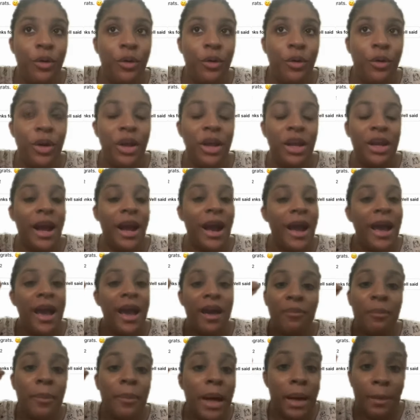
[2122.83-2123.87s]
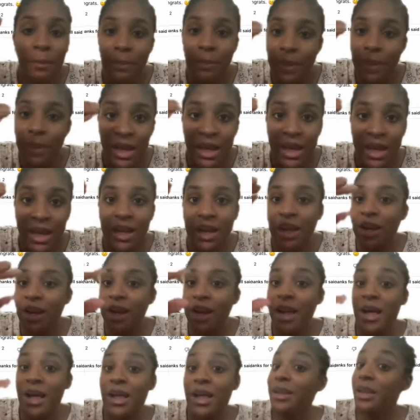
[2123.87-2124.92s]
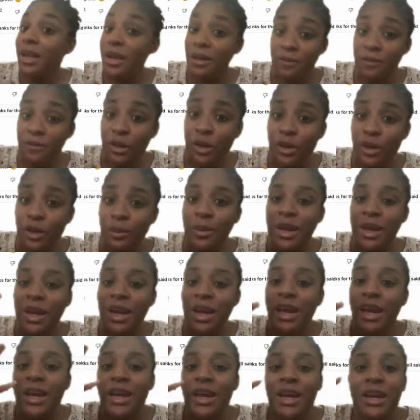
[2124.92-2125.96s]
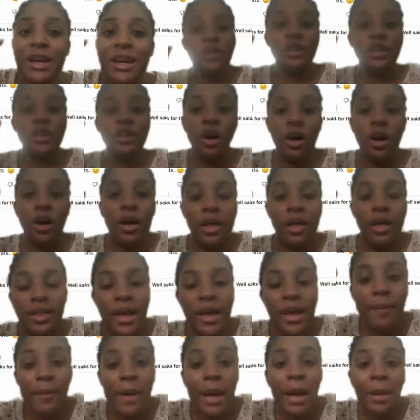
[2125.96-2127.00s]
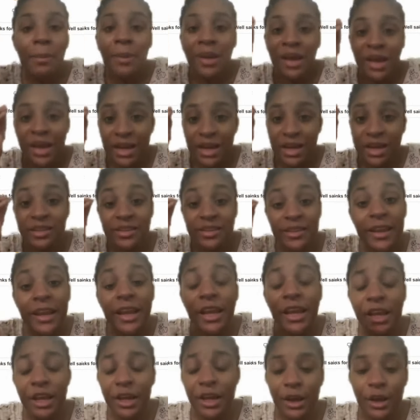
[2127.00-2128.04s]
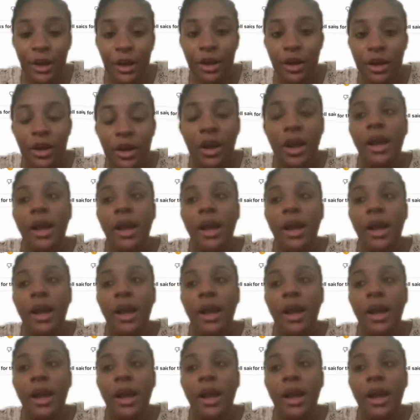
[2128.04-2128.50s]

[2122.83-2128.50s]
And I have my man, and I love him, and y'all that my man is here,